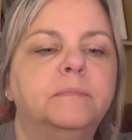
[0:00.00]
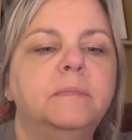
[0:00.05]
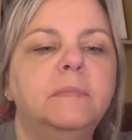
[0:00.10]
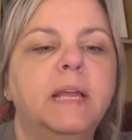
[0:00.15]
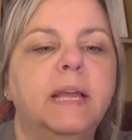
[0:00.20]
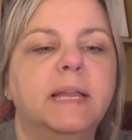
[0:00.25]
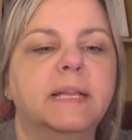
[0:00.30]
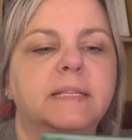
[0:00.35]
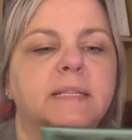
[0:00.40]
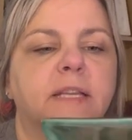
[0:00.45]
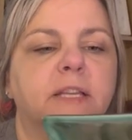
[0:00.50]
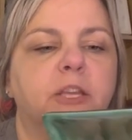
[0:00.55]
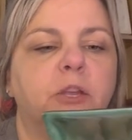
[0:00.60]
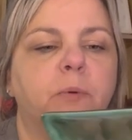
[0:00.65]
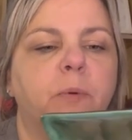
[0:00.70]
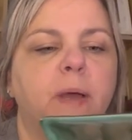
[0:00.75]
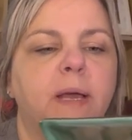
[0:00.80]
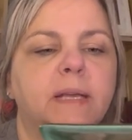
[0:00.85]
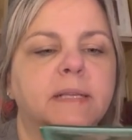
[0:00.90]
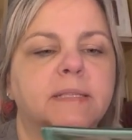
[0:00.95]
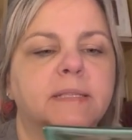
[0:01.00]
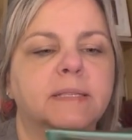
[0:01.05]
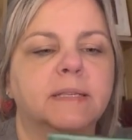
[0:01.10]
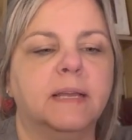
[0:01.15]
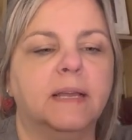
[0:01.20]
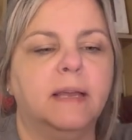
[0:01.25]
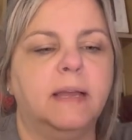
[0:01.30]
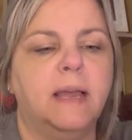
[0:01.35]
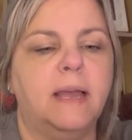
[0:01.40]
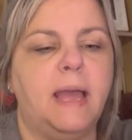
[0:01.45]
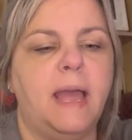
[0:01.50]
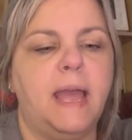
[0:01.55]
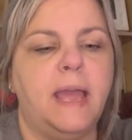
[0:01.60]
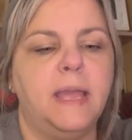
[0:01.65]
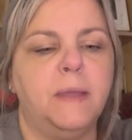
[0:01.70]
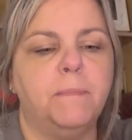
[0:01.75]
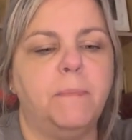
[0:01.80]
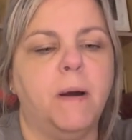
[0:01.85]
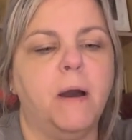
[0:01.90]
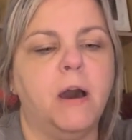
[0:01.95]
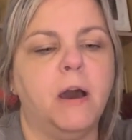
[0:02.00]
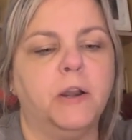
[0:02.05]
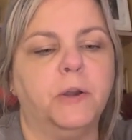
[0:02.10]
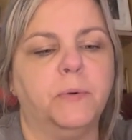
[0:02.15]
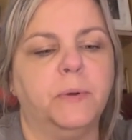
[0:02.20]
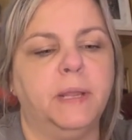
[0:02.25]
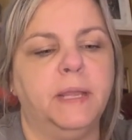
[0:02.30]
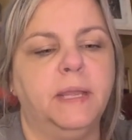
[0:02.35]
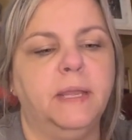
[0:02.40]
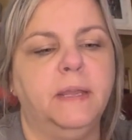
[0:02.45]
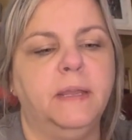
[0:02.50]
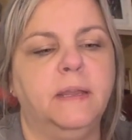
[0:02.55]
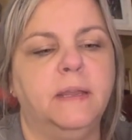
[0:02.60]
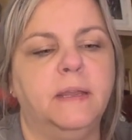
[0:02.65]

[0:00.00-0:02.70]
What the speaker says: It is a USA pottery.